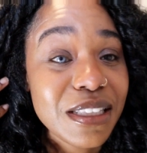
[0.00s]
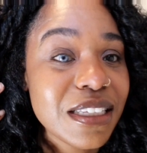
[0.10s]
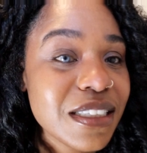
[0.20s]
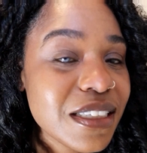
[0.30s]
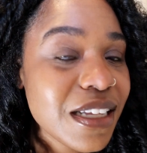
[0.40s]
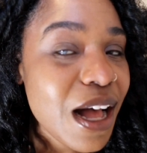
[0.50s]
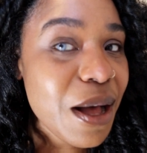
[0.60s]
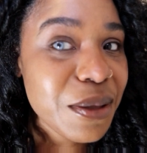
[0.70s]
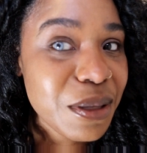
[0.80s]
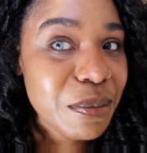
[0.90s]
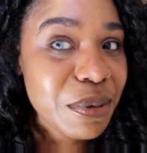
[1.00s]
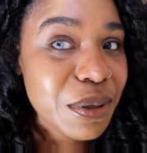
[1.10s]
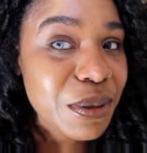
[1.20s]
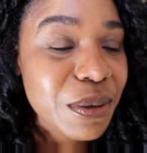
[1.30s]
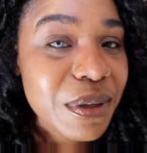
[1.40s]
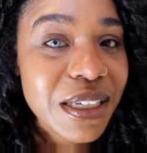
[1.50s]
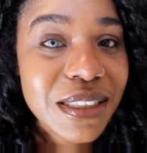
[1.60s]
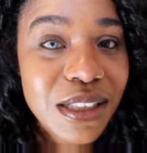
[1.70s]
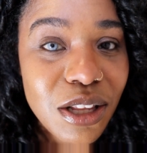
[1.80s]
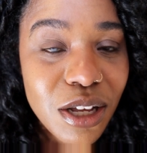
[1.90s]
this is how the blue
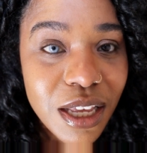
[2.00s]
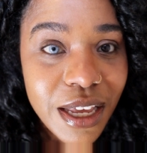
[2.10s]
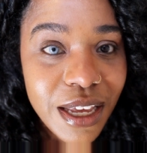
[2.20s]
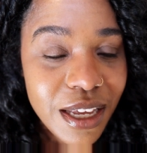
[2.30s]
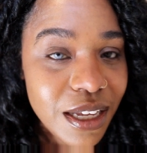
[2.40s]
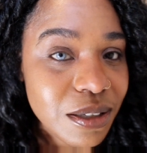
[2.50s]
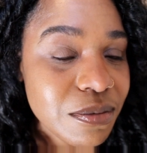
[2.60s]
is looking